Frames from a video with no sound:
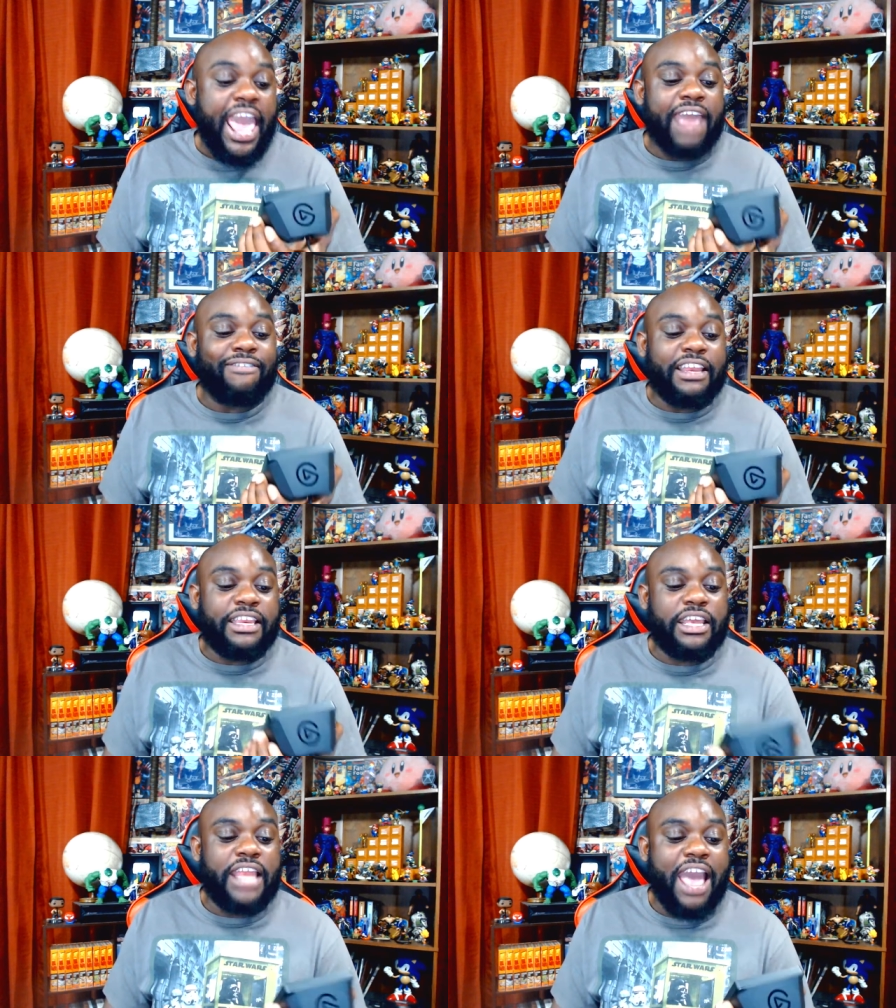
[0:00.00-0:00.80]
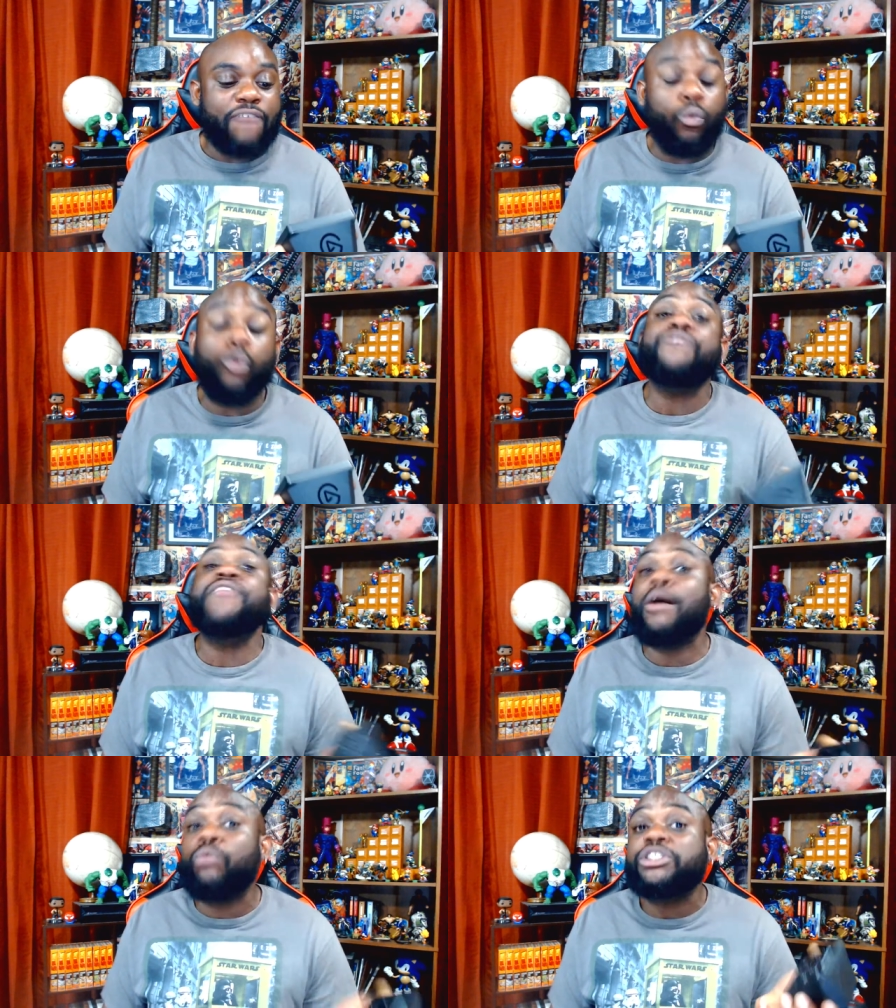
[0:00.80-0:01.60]
and they did have one
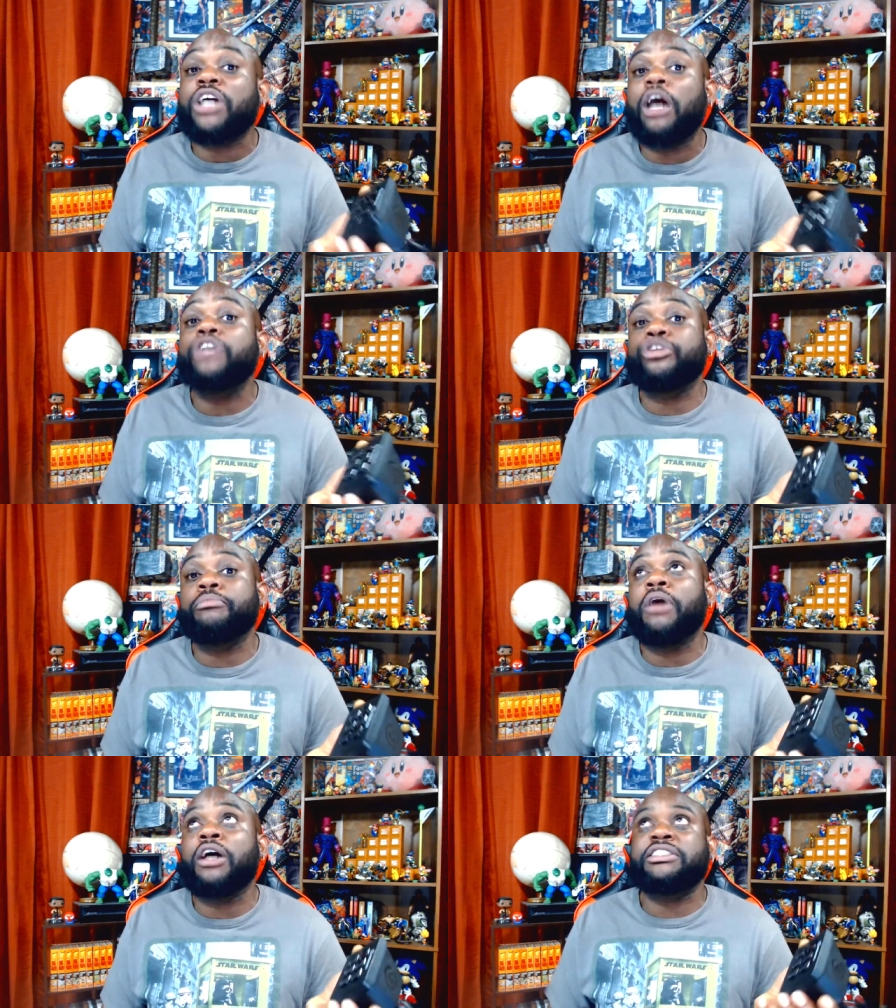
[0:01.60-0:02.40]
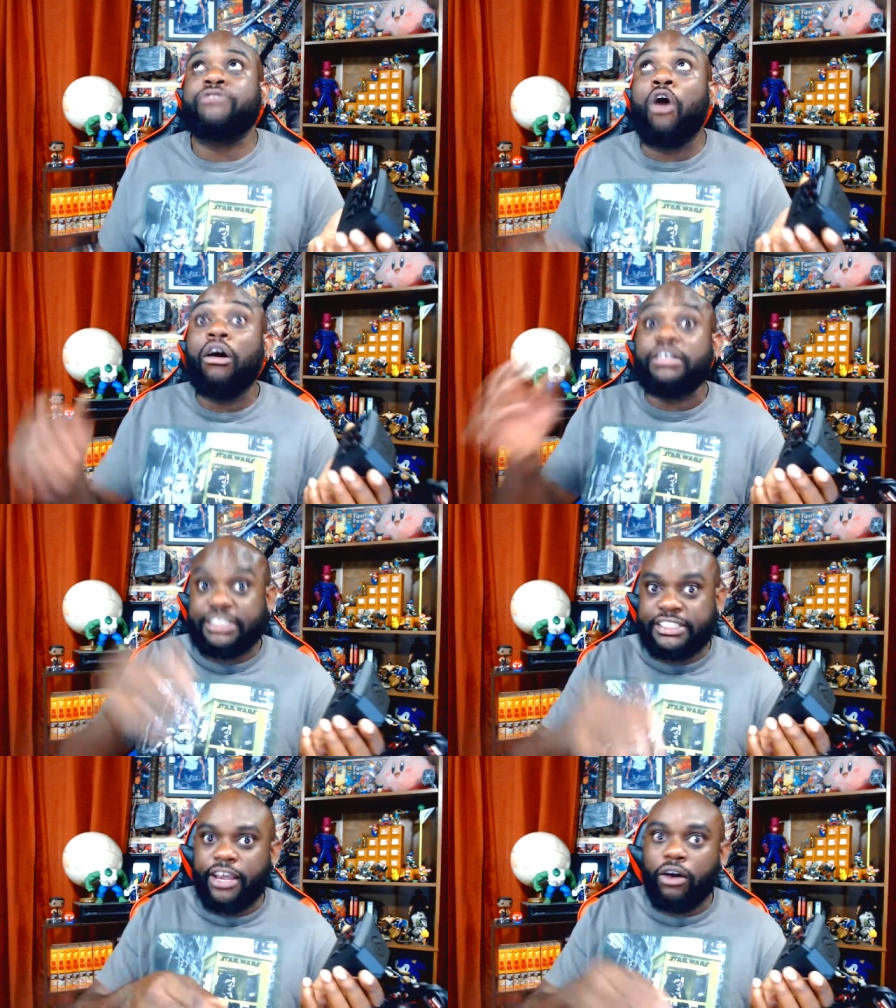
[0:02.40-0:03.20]
that was a hundred bucks on
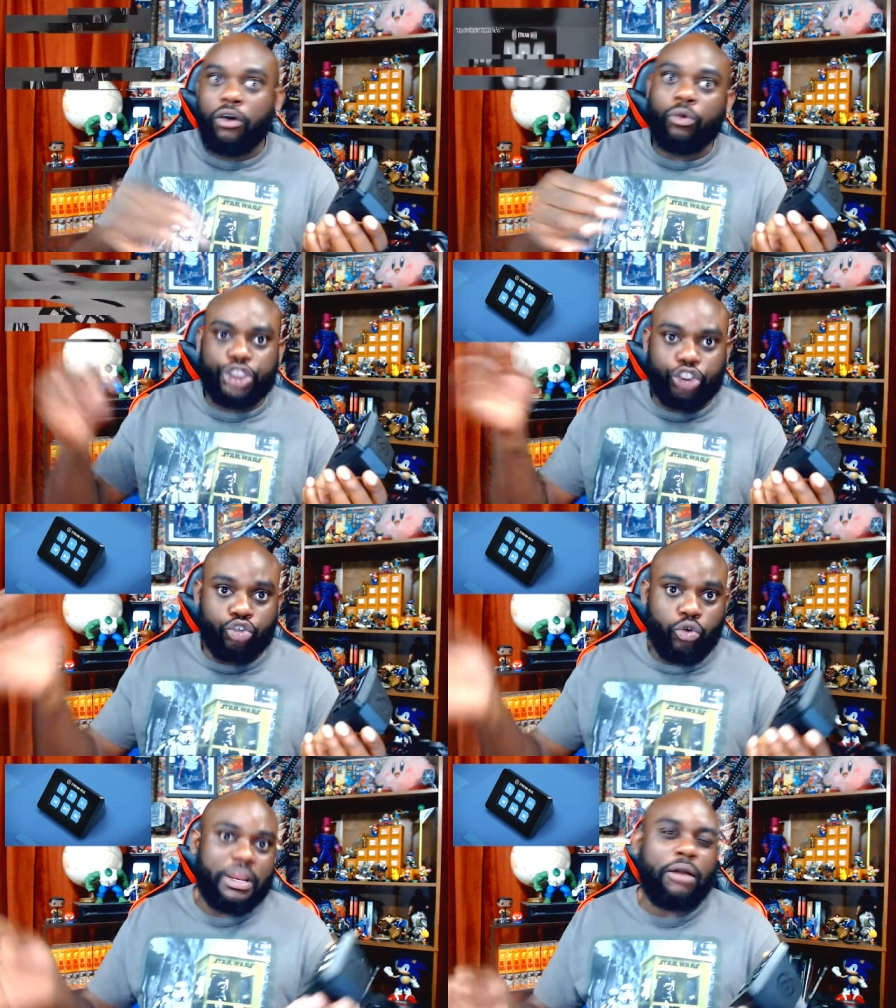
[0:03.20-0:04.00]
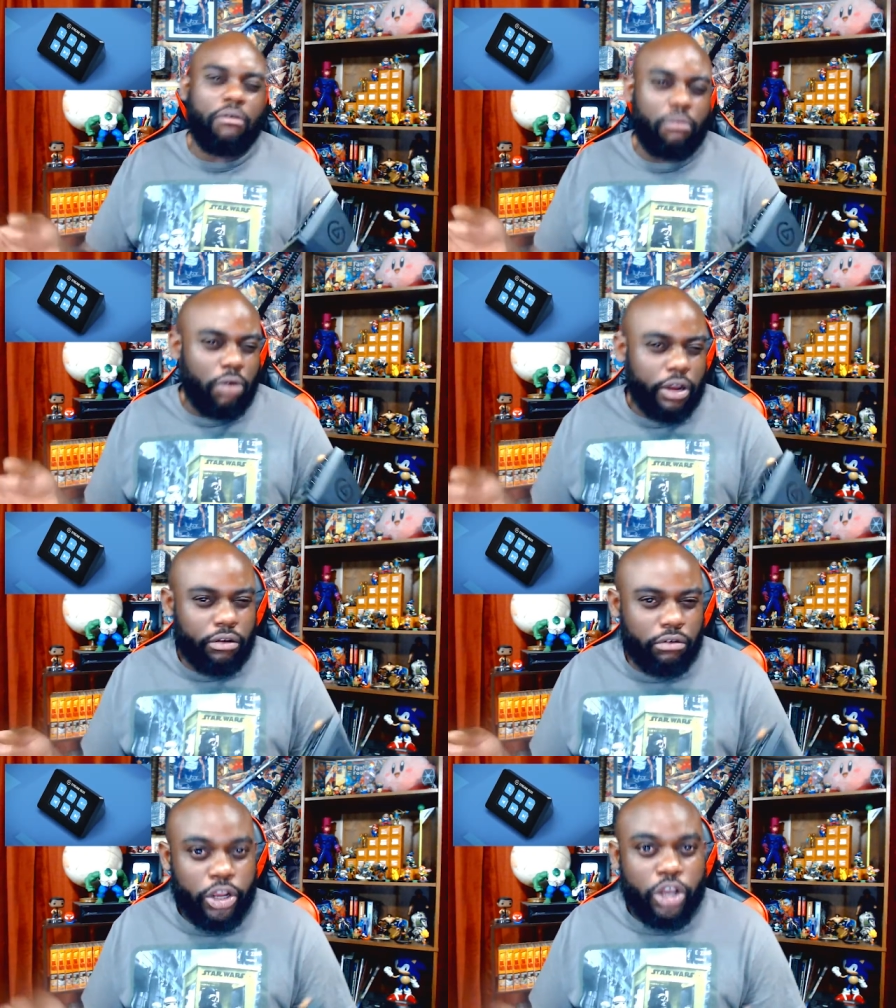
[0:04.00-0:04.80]
sale, which is normally like
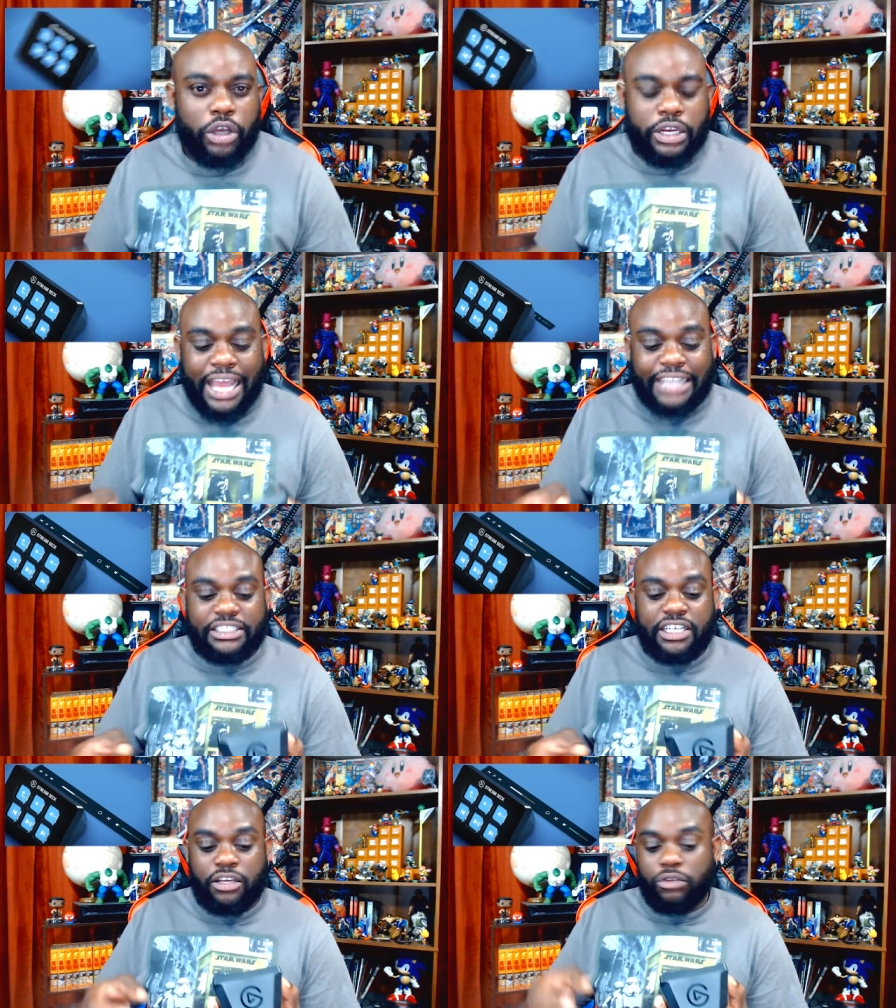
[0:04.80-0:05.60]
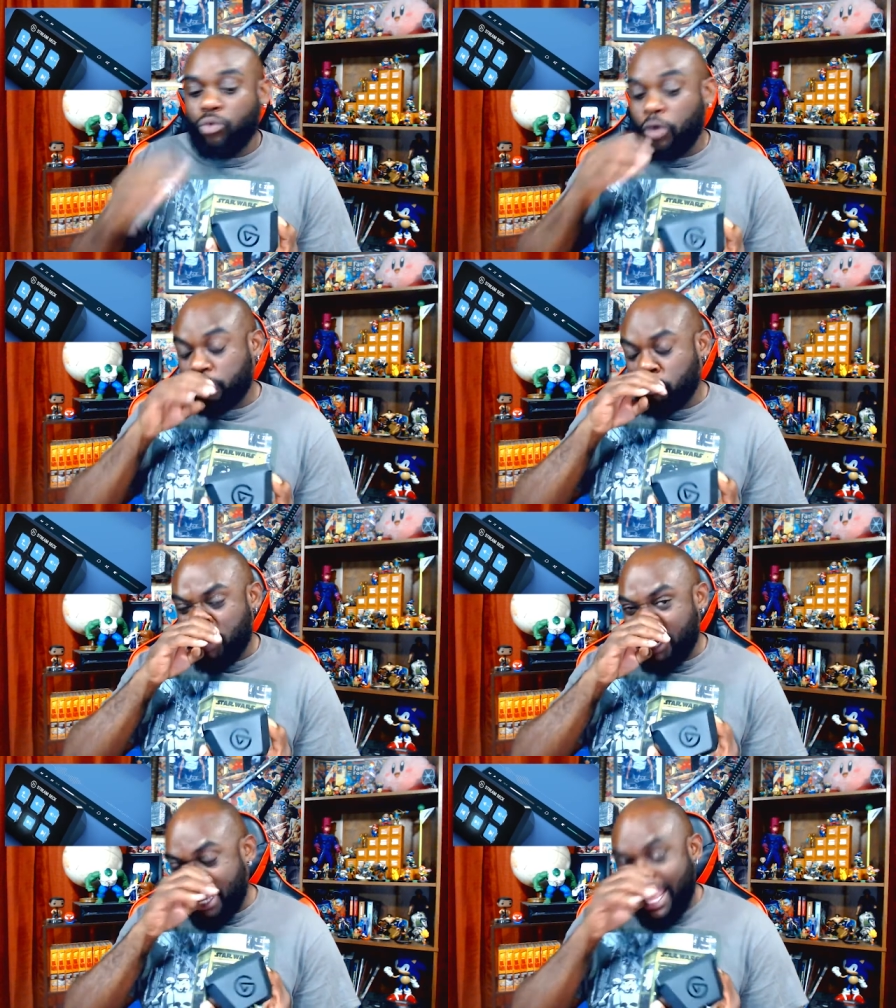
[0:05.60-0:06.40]
119, 120.